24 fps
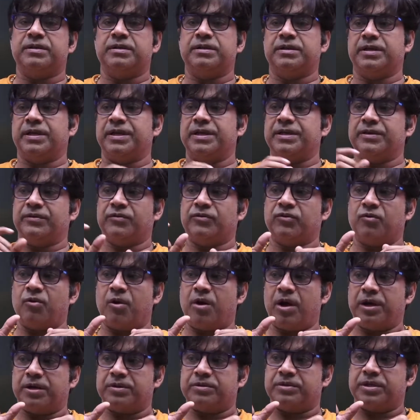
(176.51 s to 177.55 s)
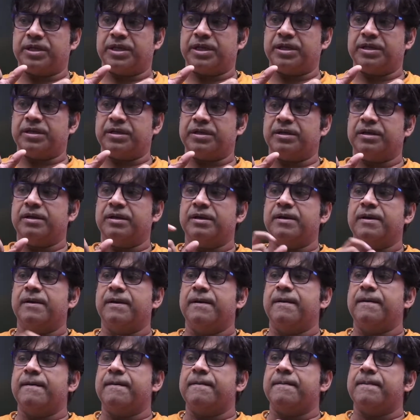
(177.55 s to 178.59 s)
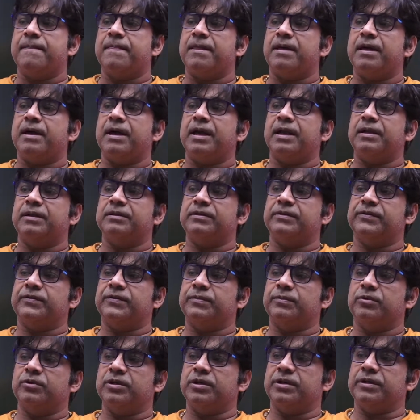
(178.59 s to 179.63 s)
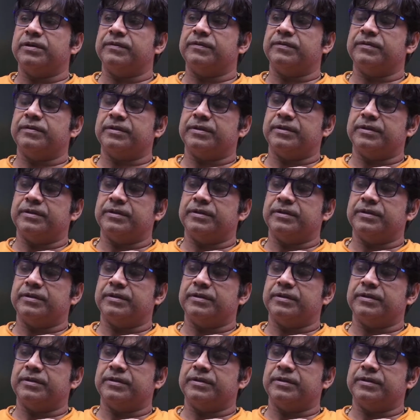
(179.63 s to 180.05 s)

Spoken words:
It is quite thick, and this book is